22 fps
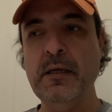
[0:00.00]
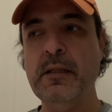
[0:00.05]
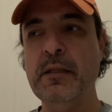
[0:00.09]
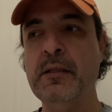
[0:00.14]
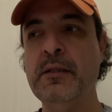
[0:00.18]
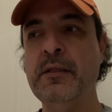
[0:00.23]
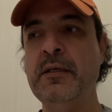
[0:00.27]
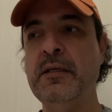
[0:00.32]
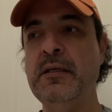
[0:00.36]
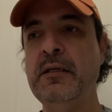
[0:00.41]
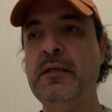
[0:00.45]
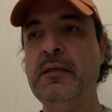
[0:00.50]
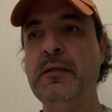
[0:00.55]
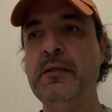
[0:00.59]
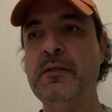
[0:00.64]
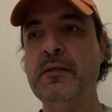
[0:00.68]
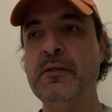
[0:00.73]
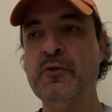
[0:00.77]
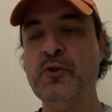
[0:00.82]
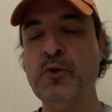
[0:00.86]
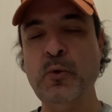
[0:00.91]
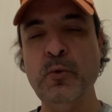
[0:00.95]

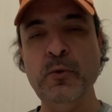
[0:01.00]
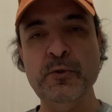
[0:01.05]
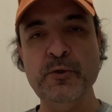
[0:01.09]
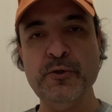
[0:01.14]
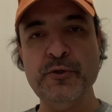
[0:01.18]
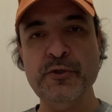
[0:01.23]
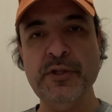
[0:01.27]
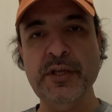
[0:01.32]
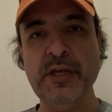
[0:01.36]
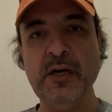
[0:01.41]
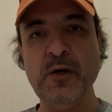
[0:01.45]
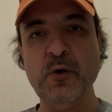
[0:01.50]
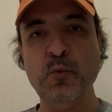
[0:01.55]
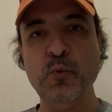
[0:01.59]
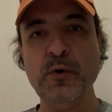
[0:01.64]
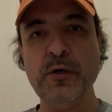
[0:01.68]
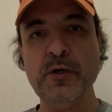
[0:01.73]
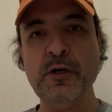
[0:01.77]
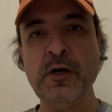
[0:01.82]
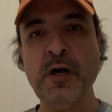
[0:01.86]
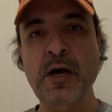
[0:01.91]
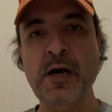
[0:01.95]
The soldiers there
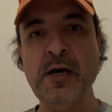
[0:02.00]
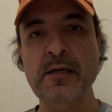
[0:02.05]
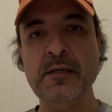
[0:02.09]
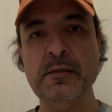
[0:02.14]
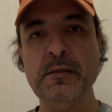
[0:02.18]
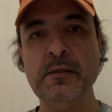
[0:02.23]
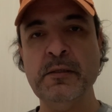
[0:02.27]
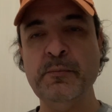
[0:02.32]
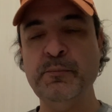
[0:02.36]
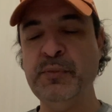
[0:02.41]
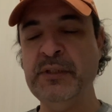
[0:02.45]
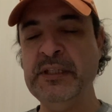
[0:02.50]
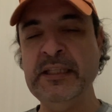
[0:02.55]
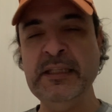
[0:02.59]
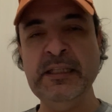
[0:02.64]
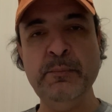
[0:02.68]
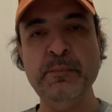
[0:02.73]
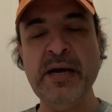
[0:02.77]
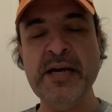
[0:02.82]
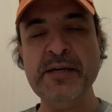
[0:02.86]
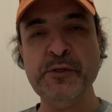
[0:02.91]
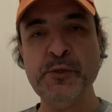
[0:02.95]
were caught completely
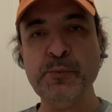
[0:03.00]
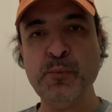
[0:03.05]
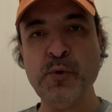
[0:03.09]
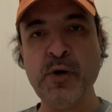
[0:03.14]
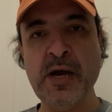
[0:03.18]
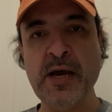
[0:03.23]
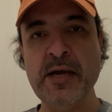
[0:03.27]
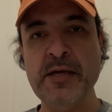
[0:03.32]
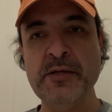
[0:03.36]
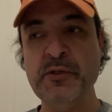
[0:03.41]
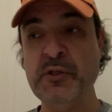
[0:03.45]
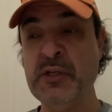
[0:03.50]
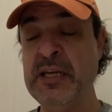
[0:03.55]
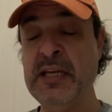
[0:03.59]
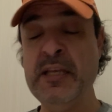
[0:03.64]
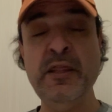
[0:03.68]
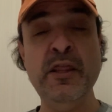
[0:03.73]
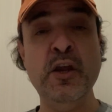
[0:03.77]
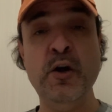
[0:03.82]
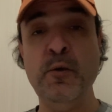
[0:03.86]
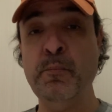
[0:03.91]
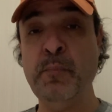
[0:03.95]
by surprise
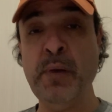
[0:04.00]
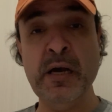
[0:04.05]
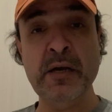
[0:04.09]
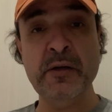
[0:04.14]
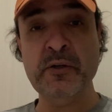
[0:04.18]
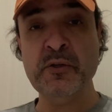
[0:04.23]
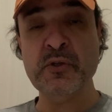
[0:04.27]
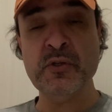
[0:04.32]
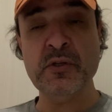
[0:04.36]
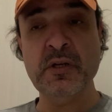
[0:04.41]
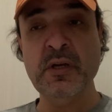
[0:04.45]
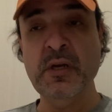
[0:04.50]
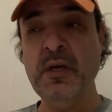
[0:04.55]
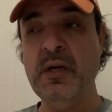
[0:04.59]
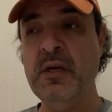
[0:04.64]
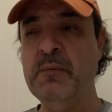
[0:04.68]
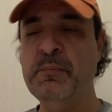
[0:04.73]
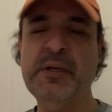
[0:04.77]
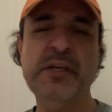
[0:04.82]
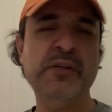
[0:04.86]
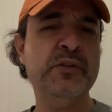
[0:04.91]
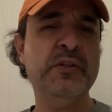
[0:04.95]
in their bunks
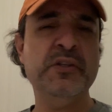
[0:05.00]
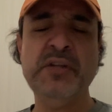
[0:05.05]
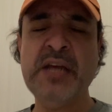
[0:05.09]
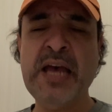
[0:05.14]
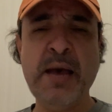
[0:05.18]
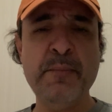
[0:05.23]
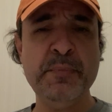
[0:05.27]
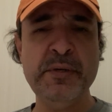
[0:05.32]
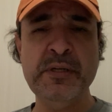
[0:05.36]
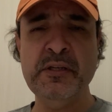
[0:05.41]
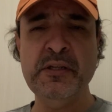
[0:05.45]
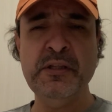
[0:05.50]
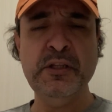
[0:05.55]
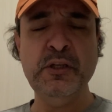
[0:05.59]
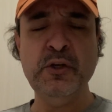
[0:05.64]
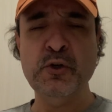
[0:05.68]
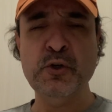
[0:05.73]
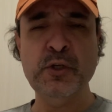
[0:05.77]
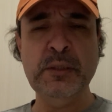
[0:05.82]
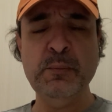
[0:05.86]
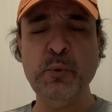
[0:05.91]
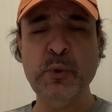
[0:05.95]
because this happened in the
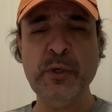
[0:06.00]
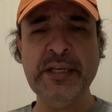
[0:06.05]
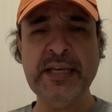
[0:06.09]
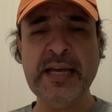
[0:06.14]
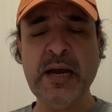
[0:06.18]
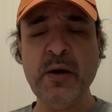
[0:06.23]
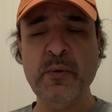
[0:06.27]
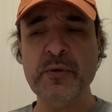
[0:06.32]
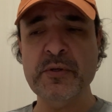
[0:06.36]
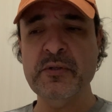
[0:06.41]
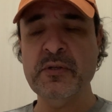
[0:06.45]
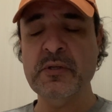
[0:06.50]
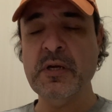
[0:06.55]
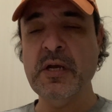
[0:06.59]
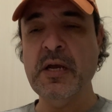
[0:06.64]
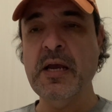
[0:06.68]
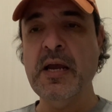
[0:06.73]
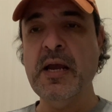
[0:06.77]
early morning hours.